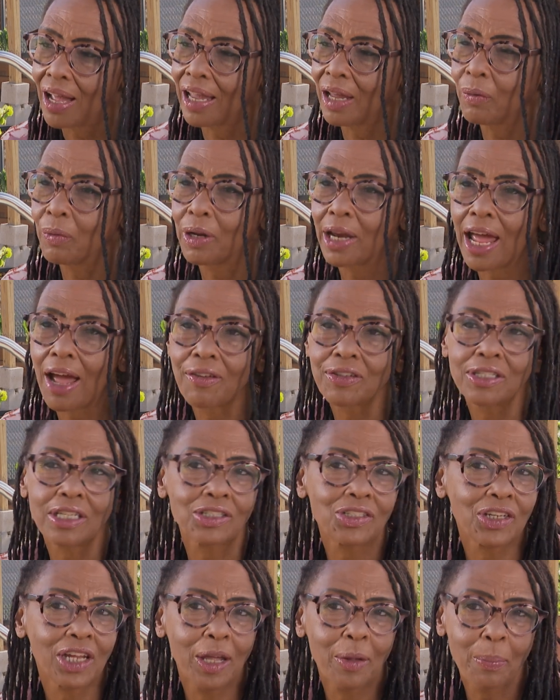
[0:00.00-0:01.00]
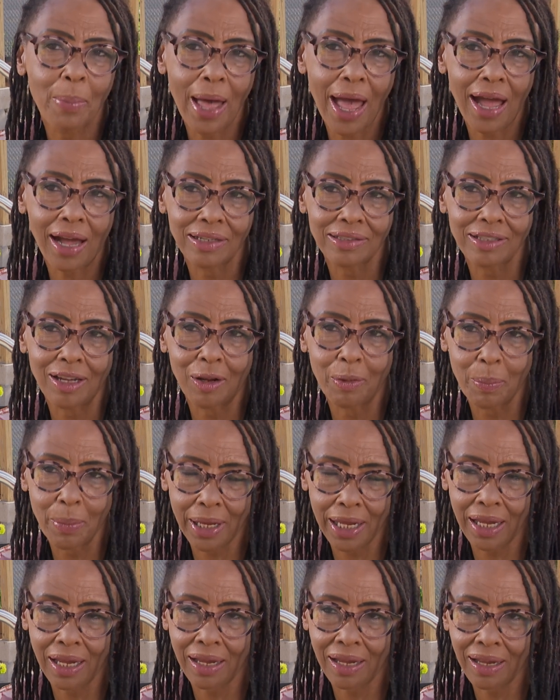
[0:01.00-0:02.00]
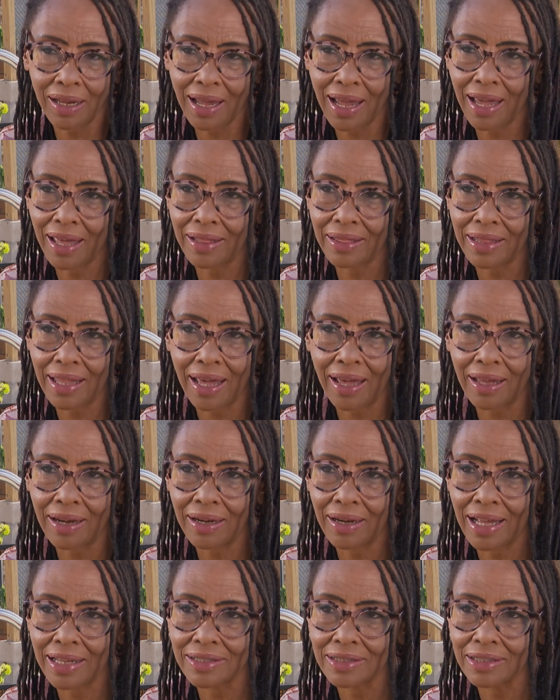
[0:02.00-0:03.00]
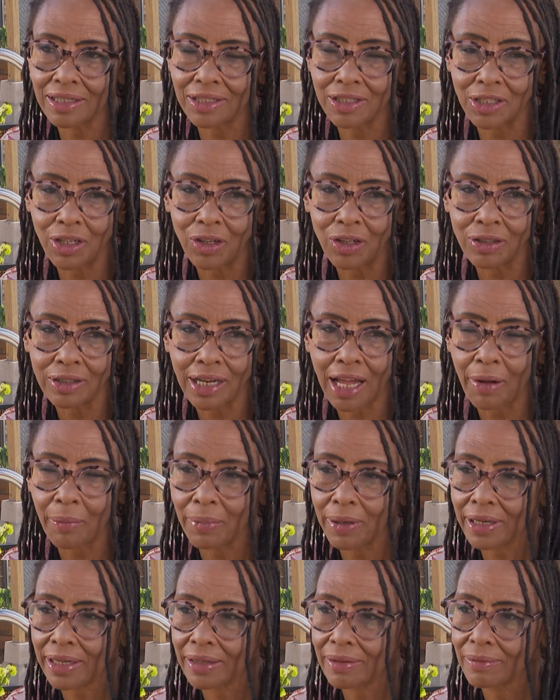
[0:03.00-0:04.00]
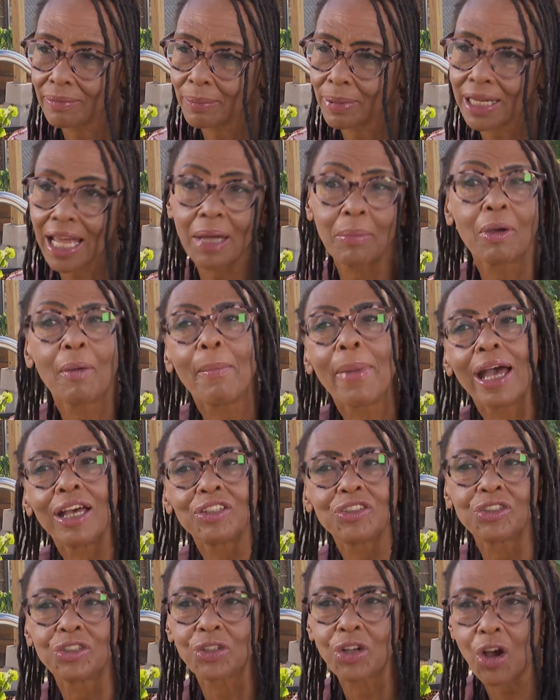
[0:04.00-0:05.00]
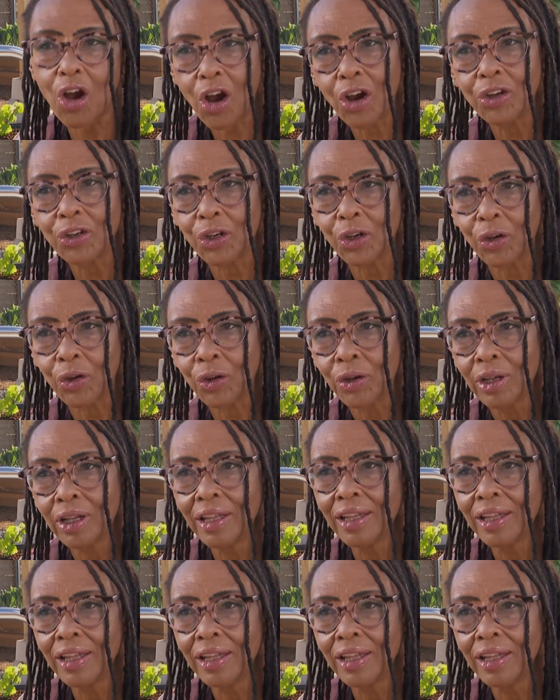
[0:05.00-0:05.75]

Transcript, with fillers: it would have such an impact on me, and that as an adult I be became a master gardener